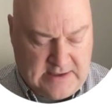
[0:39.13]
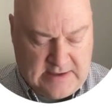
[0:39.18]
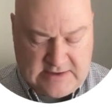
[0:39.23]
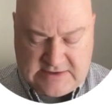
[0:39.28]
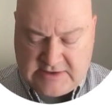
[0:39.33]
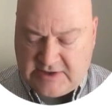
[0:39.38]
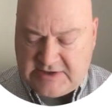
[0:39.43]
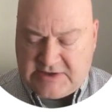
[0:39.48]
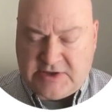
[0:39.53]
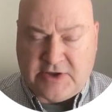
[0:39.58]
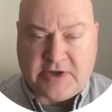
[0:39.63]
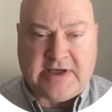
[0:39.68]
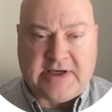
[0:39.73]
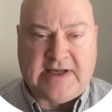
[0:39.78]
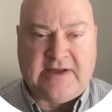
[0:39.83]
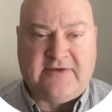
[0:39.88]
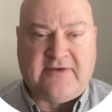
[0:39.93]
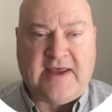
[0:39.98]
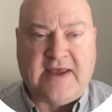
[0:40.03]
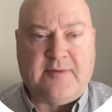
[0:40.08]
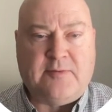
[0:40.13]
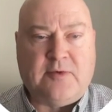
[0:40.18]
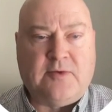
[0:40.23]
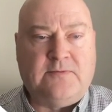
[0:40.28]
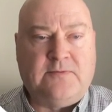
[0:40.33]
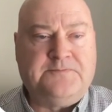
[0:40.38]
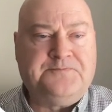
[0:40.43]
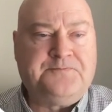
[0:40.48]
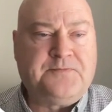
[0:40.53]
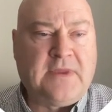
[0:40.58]
So let's look at an example.
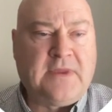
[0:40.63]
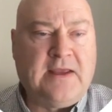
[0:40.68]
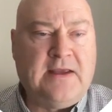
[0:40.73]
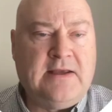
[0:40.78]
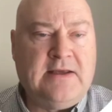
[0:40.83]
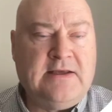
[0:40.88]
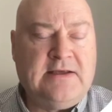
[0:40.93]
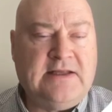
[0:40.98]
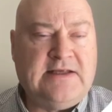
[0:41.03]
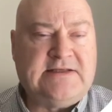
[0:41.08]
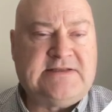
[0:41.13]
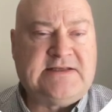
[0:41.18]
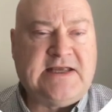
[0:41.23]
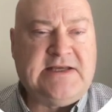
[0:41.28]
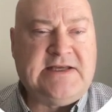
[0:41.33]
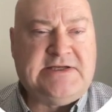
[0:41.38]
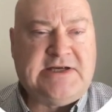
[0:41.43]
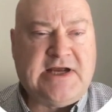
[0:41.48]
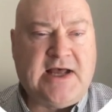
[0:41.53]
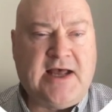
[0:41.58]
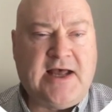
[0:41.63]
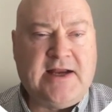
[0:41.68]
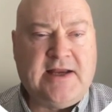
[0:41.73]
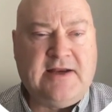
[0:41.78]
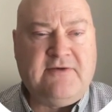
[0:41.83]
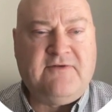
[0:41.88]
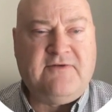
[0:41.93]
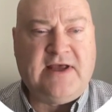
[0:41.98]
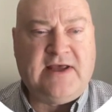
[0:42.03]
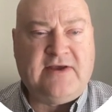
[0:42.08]
Let's say John
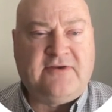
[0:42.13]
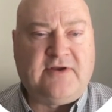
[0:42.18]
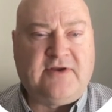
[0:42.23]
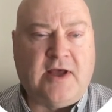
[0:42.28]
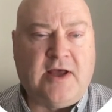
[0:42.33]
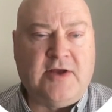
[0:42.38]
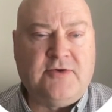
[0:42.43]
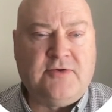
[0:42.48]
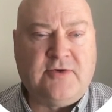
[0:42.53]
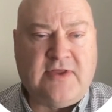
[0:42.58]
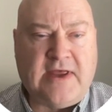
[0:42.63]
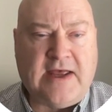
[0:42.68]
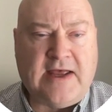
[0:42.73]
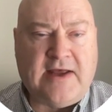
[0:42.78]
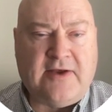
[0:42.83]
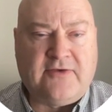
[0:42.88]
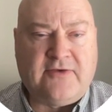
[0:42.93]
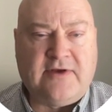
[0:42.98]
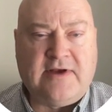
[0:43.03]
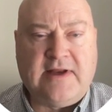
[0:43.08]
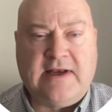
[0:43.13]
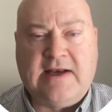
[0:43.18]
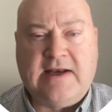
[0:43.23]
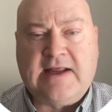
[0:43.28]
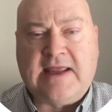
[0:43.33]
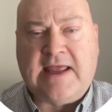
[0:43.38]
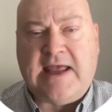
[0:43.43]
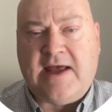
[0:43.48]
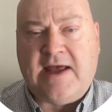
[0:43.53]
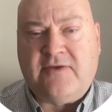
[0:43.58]
invests 100000 in an
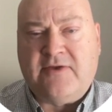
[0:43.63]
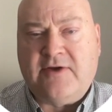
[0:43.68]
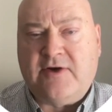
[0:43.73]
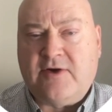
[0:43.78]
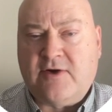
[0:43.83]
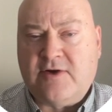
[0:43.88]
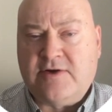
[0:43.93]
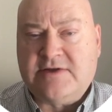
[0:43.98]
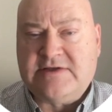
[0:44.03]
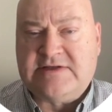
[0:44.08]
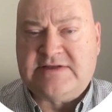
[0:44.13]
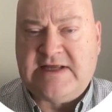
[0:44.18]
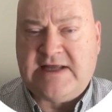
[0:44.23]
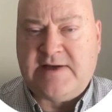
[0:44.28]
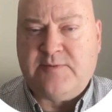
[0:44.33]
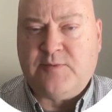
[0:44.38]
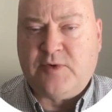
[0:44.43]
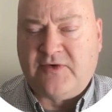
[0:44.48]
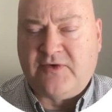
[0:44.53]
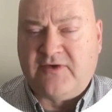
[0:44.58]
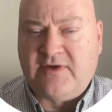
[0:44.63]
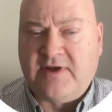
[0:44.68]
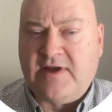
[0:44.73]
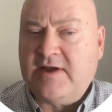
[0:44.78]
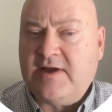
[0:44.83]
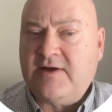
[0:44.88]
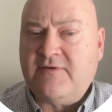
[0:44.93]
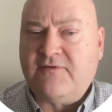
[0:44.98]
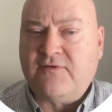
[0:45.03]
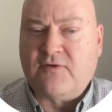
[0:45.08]
account that earns
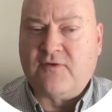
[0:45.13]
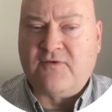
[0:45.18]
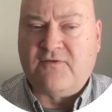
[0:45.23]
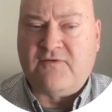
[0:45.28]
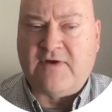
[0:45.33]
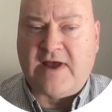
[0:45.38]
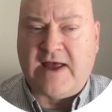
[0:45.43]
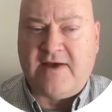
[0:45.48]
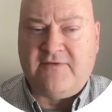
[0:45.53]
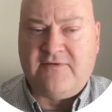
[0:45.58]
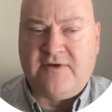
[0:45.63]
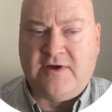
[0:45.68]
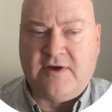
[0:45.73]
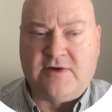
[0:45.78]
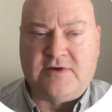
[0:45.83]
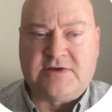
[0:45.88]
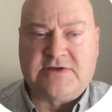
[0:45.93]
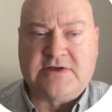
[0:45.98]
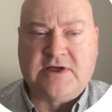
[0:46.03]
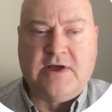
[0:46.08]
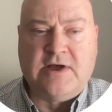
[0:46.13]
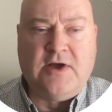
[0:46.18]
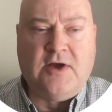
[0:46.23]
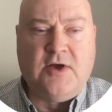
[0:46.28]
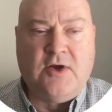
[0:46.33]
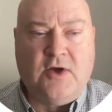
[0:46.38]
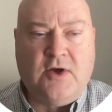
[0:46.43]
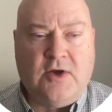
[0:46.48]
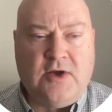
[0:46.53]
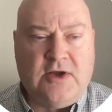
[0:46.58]
10% for five years.
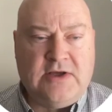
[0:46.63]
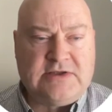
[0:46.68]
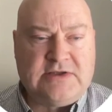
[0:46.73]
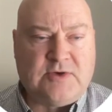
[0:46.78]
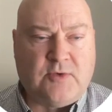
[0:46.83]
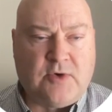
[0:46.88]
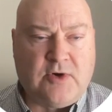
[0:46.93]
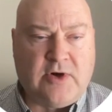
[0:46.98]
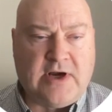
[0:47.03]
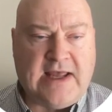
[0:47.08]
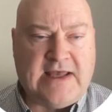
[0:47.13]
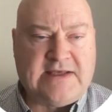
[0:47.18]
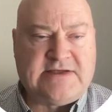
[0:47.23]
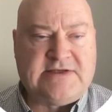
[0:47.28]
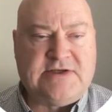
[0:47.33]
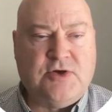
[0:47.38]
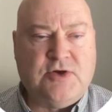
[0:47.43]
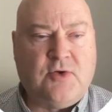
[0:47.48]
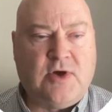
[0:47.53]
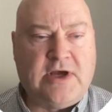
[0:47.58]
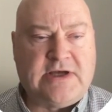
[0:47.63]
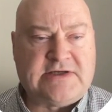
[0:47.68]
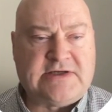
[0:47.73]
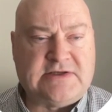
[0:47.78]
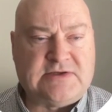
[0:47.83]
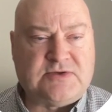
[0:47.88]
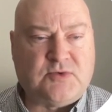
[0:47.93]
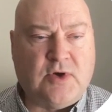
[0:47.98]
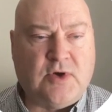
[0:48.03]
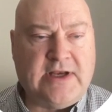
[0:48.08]
So we're going to ask two
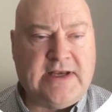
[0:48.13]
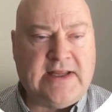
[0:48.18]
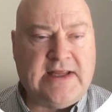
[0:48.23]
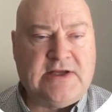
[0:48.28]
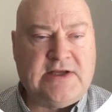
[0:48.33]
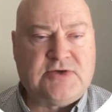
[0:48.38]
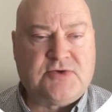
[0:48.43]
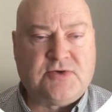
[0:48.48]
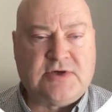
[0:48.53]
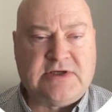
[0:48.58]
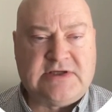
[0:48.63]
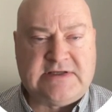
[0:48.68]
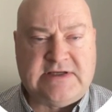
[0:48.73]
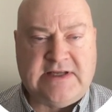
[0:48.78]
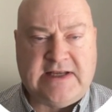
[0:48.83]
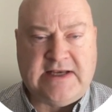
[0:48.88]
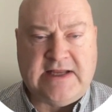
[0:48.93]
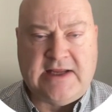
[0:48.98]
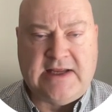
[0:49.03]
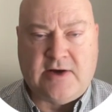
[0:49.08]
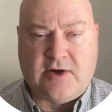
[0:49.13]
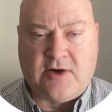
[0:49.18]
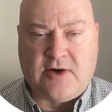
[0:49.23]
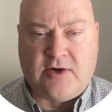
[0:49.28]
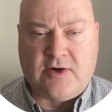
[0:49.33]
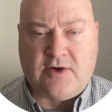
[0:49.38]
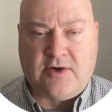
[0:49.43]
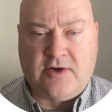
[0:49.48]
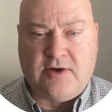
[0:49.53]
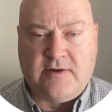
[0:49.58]
questions. What interest did he
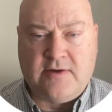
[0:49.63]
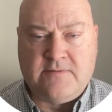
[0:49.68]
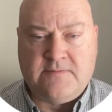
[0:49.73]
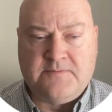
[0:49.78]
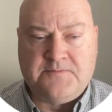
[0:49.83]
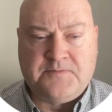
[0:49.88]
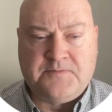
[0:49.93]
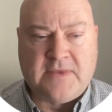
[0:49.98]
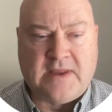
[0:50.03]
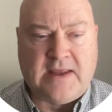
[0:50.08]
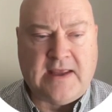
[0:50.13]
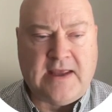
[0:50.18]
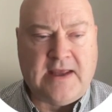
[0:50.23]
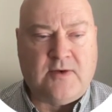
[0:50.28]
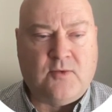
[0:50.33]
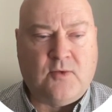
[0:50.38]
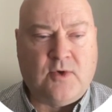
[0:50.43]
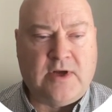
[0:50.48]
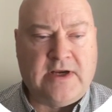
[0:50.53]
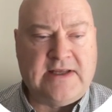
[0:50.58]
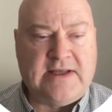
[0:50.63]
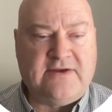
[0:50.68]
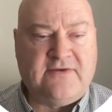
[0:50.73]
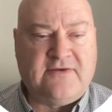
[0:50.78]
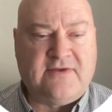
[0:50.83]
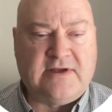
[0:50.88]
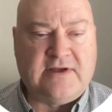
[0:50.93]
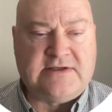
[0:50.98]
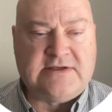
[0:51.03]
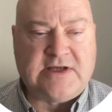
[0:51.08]
earn? And what is
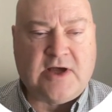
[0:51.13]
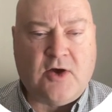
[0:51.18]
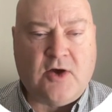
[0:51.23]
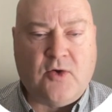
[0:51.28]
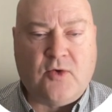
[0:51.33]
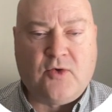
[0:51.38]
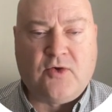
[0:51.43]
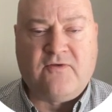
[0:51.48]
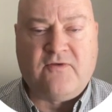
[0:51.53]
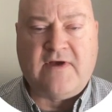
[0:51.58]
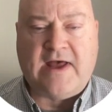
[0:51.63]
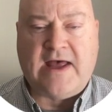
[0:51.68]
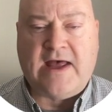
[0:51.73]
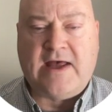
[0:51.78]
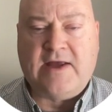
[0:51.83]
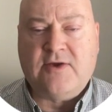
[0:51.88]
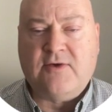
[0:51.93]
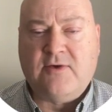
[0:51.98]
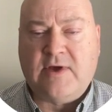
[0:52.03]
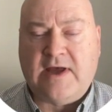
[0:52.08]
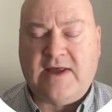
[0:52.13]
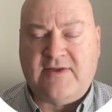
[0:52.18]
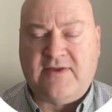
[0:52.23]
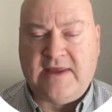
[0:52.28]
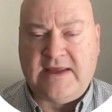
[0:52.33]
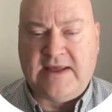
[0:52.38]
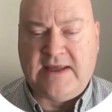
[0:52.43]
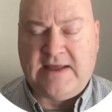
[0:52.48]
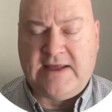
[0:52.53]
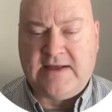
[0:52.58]
the total value at
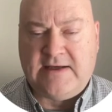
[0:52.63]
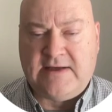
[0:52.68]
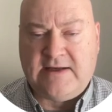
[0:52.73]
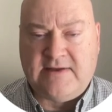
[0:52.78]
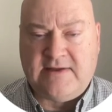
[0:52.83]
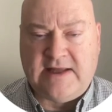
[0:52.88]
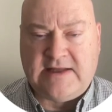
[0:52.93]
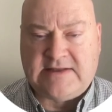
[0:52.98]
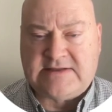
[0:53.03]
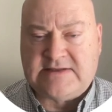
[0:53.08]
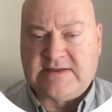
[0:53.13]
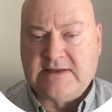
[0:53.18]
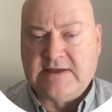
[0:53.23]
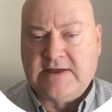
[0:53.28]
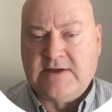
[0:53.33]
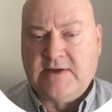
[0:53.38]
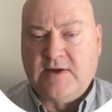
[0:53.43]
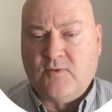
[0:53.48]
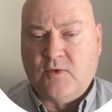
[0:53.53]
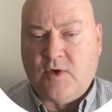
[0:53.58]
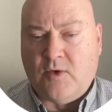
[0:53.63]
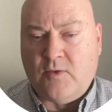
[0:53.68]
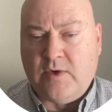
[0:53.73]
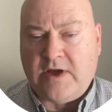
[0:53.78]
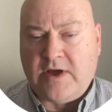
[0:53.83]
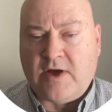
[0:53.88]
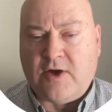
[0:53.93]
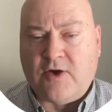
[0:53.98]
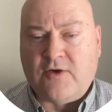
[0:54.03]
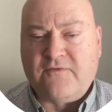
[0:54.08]
the end? And that's what we
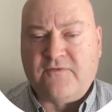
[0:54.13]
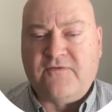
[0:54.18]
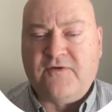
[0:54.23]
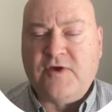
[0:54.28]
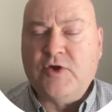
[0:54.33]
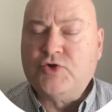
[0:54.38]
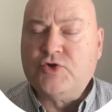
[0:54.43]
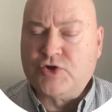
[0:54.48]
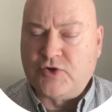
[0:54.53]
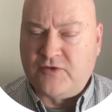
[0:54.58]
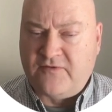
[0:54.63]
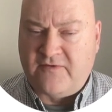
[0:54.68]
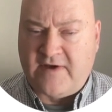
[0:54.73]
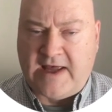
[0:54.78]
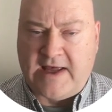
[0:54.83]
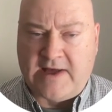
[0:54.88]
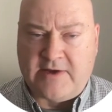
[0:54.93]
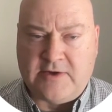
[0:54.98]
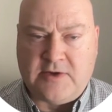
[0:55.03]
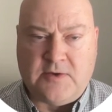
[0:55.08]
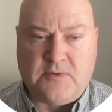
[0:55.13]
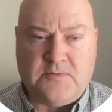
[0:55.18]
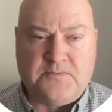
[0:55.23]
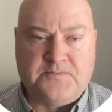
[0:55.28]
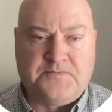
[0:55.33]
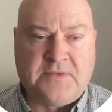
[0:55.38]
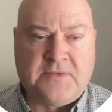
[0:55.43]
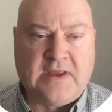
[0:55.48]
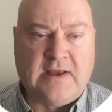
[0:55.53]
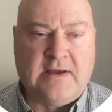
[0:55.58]
call future value.
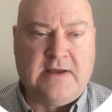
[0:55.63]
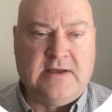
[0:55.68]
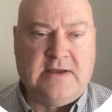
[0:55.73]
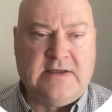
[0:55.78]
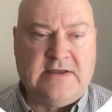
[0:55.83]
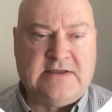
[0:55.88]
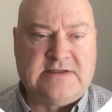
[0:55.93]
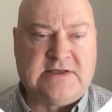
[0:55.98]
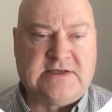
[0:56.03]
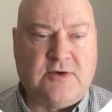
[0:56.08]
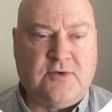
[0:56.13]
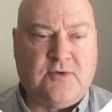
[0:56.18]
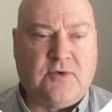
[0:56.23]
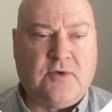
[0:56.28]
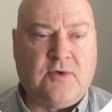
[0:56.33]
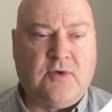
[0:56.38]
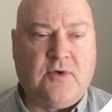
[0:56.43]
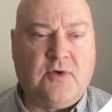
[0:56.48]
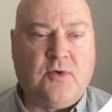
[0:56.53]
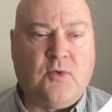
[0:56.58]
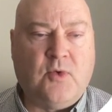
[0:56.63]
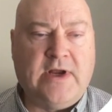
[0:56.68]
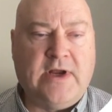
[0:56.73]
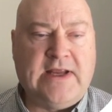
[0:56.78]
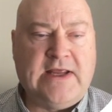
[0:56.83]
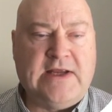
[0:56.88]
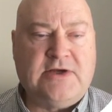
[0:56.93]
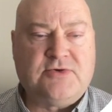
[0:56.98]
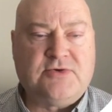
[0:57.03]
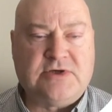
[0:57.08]
So what
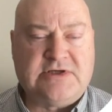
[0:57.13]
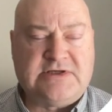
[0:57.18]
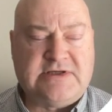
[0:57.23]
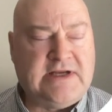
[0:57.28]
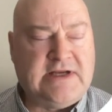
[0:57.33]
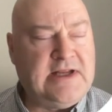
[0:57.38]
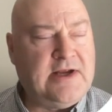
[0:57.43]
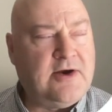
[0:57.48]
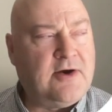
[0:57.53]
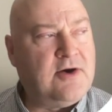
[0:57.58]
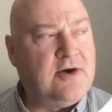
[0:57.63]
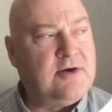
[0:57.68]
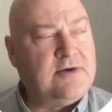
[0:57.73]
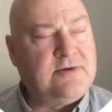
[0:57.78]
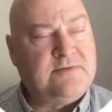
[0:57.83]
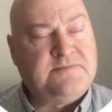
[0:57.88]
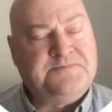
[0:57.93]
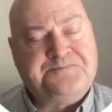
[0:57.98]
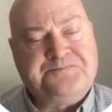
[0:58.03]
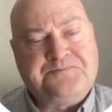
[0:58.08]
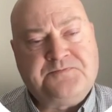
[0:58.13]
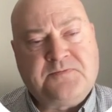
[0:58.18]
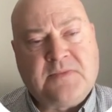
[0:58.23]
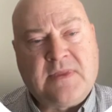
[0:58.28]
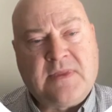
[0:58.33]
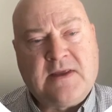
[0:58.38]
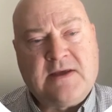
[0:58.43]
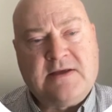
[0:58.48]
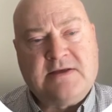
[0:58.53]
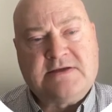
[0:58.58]
interest did he earn?
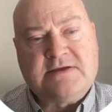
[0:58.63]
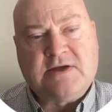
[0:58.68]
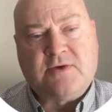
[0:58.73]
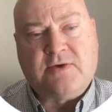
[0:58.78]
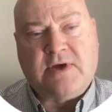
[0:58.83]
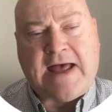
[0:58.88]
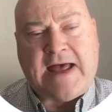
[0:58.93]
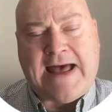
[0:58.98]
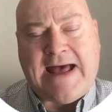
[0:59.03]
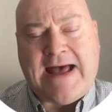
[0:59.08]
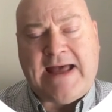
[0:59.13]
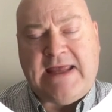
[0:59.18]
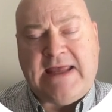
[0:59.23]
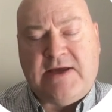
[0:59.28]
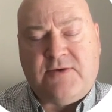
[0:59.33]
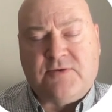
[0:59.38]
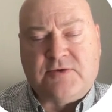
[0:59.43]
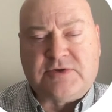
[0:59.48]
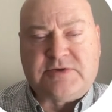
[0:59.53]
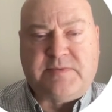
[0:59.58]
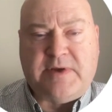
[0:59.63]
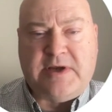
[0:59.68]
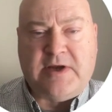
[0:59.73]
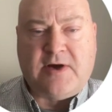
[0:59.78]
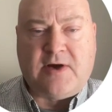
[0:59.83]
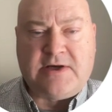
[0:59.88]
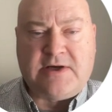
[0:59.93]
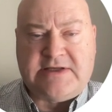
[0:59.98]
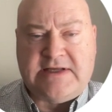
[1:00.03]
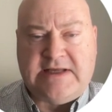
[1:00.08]
So I equals
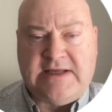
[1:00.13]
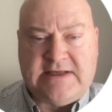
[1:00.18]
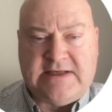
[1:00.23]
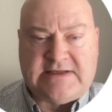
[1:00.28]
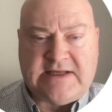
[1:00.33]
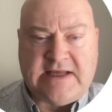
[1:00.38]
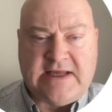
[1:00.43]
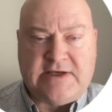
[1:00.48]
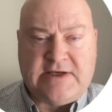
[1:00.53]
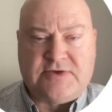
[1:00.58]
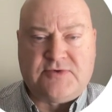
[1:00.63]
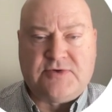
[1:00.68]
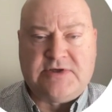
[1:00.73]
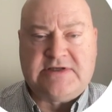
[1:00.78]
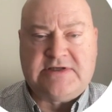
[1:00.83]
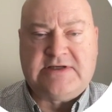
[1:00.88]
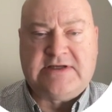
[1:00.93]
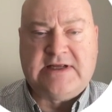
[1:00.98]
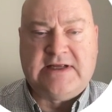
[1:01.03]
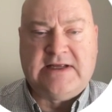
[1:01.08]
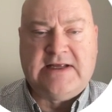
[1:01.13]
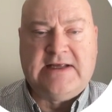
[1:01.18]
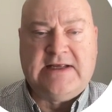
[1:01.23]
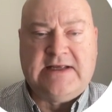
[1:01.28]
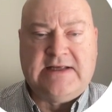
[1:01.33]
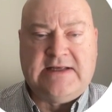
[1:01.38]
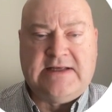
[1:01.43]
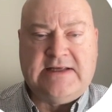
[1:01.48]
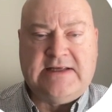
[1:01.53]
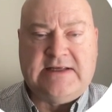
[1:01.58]
PRT is interest
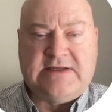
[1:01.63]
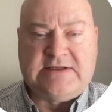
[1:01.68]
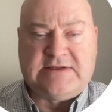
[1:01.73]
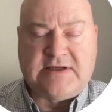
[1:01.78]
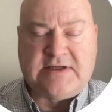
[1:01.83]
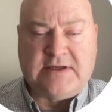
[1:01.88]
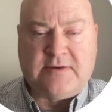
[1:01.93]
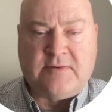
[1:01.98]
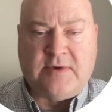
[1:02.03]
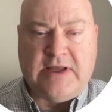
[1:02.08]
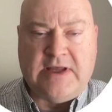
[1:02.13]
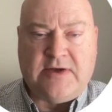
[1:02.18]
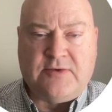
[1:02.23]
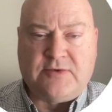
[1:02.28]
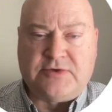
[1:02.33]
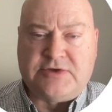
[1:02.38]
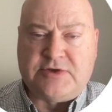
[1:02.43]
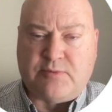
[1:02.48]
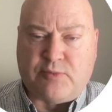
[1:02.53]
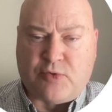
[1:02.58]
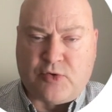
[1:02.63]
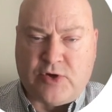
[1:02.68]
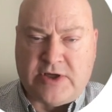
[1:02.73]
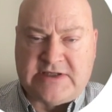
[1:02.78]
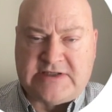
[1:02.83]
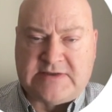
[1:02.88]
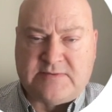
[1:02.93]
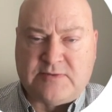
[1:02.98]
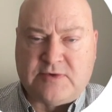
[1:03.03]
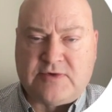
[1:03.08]
is equal to
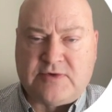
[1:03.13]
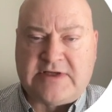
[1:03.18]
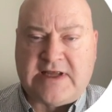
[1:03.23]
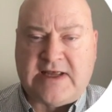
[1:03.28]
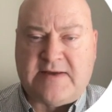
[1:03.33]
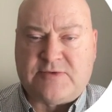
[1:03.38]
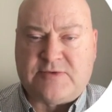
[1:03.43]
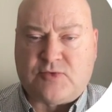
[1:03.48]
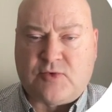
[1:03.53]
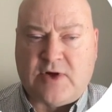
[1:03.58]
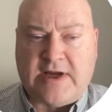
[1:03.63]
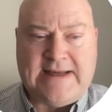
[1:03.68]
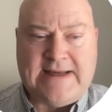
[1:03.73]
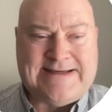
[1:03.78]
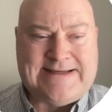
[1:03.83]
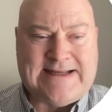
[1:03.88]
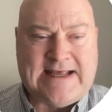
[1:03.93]
principal times rate